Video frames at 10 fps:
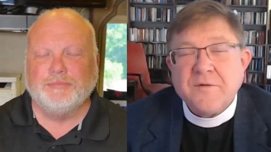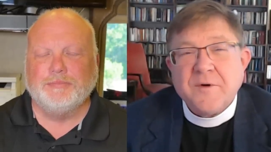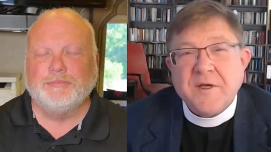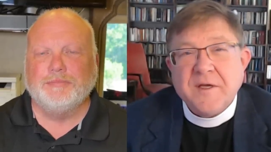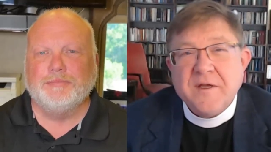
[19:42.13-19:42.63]

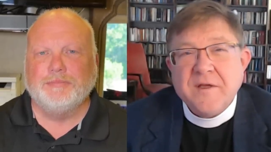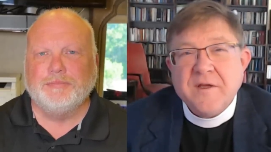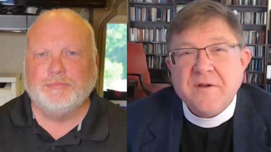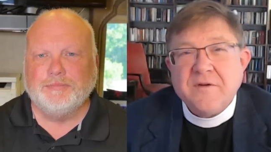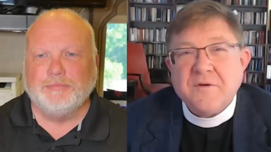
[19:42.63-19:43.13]
Speaker 1: do a
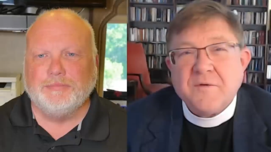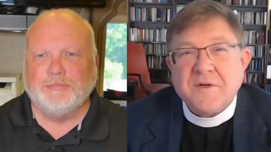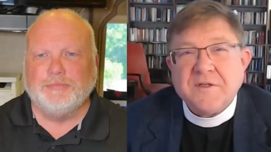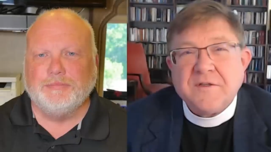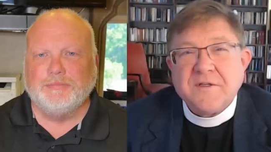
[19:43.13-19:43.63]
do
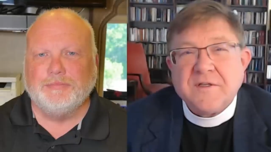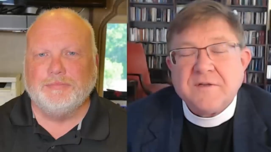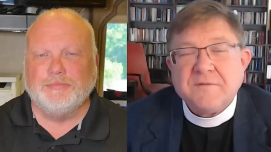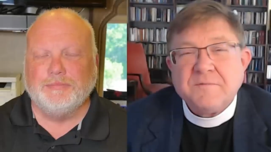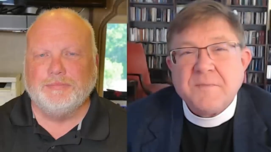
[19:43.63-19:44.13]
what
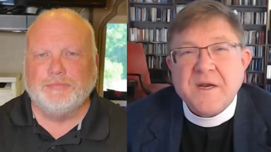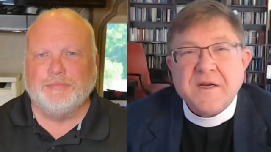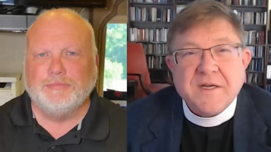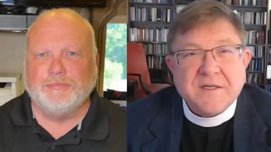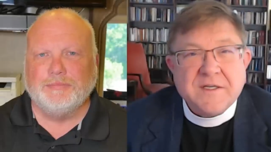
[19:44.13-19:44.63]
uh,
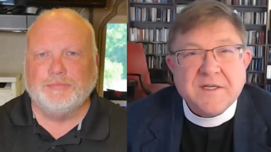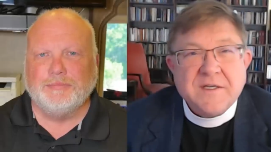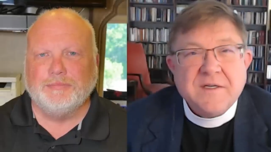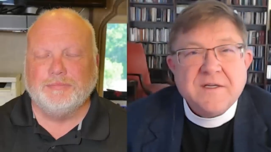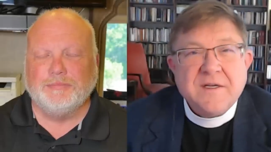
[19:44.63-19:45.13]
Benedict
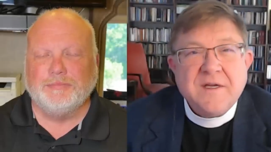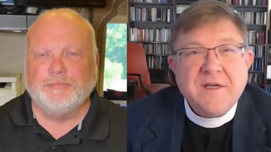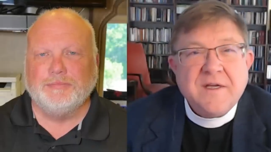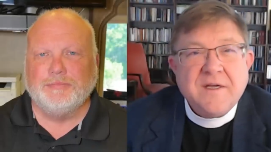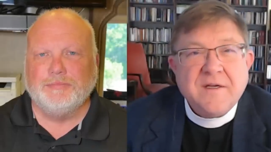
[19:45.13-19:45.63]
did,
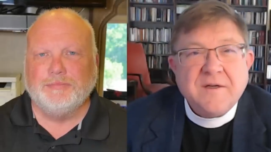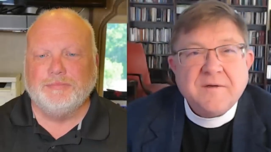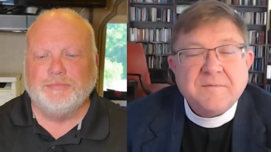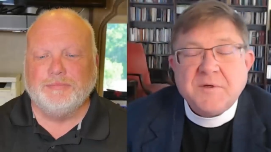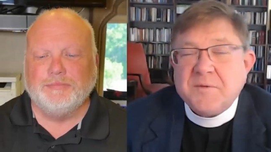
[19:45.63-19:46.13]

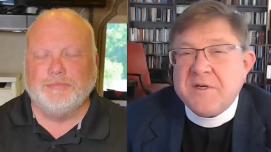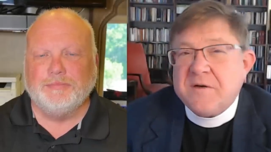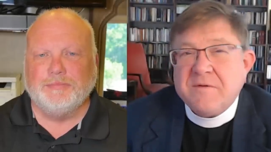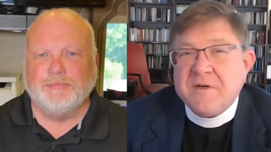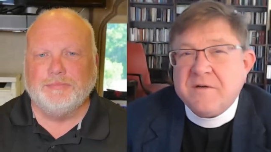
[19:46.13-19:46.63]
but we
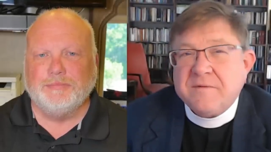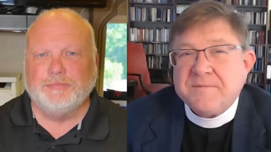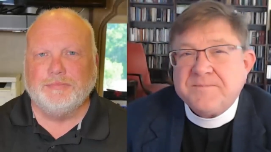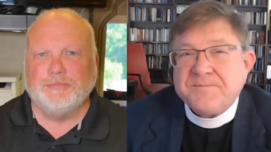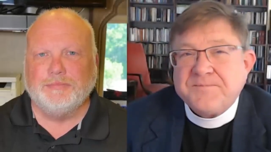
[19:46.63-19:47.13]
don't know.
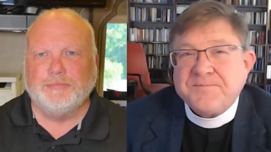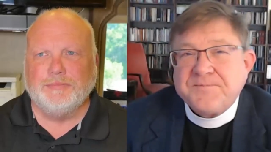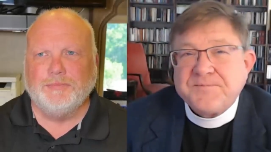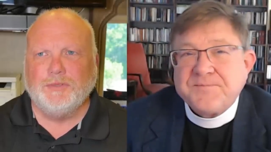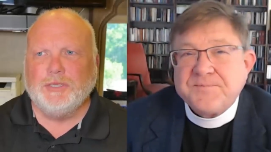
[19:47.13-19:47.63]

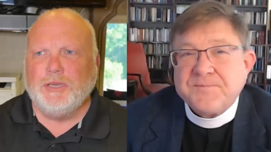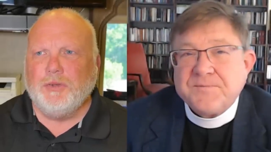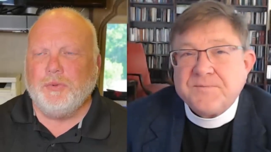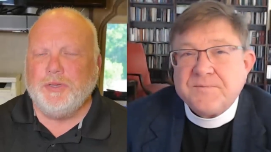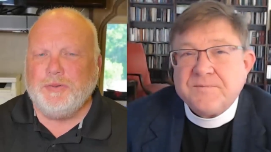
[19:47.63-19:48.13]

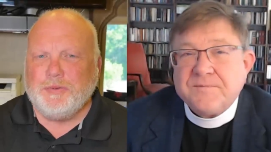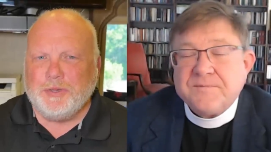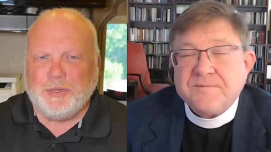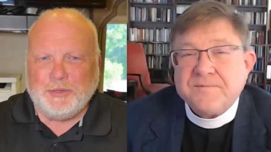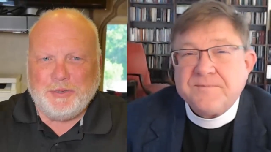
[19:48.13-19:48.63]
Speaker 2: Well, you
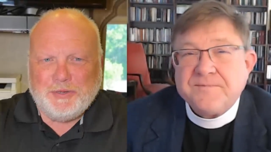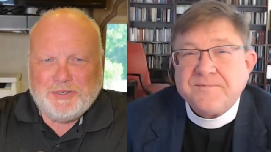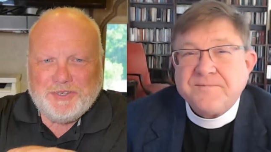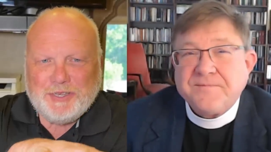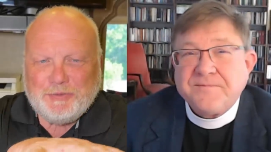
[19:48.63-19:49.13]
you
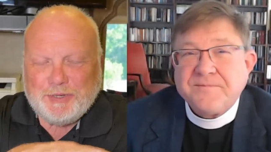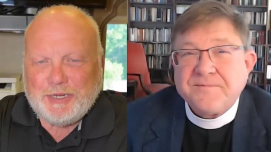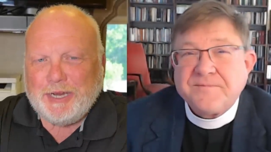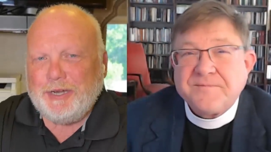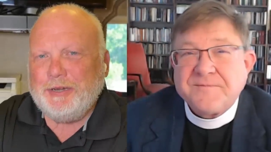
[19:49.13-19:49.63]
just said
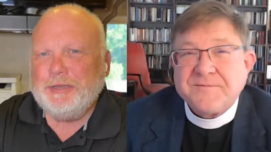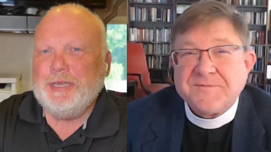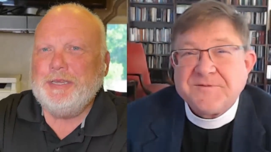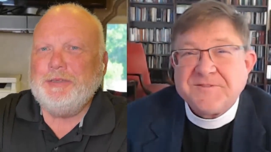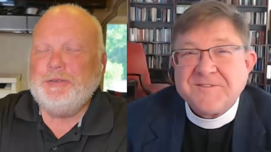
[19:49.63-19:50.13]
retire,
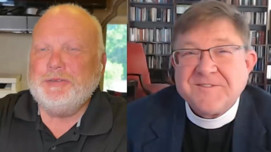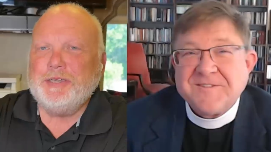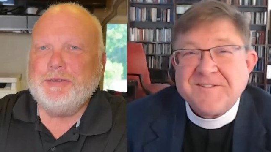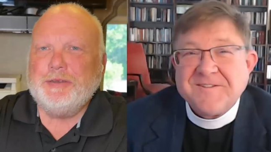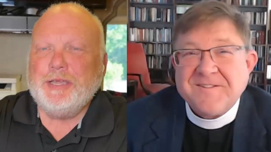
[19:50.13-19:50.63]
and you
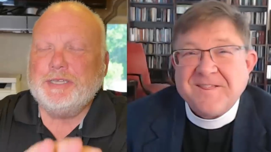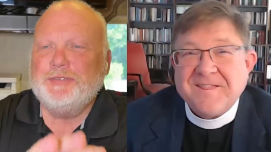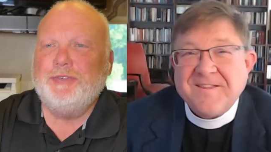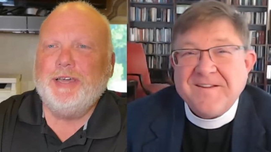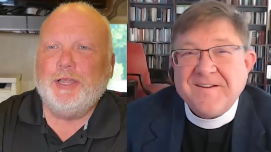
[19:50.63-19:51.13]
said
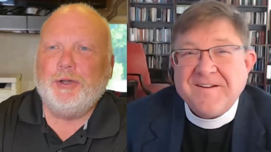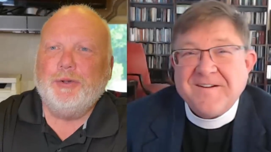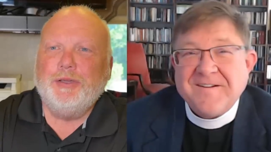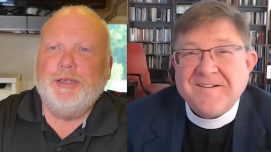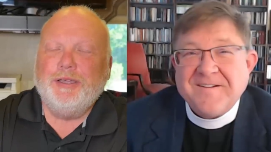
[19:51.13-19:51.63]
next
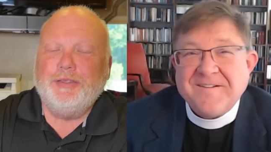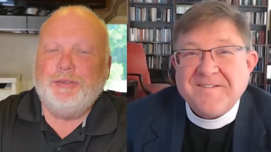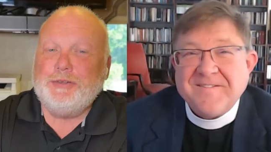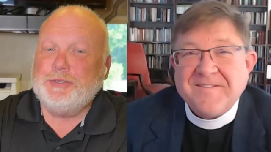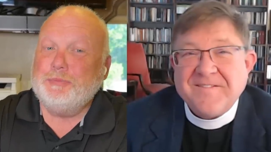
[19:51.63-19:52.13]
fellow.
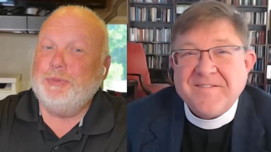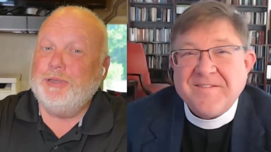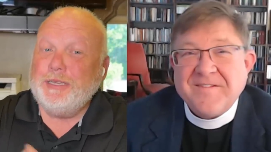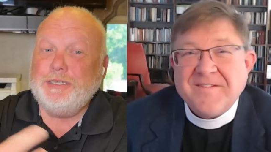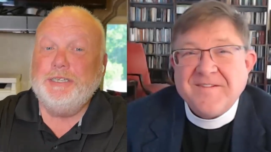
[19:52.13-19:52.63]
There's
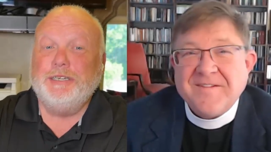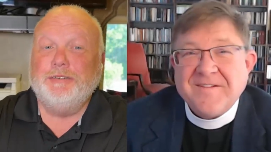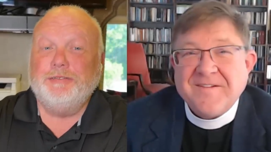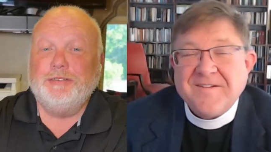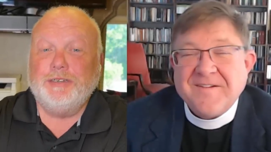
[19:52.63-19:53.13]
plenty
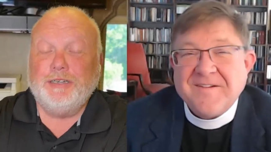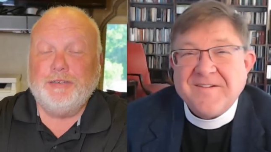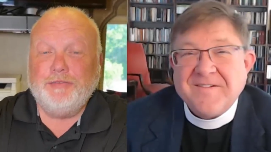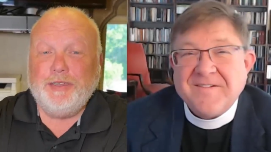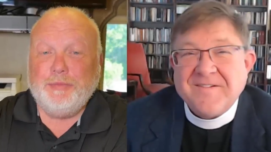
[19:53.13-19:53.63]
of
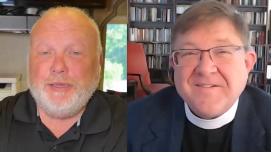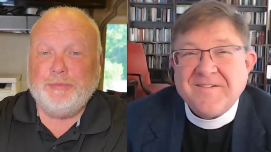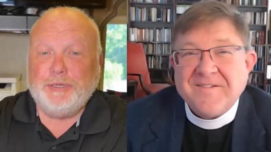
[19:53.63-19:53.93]
uh, female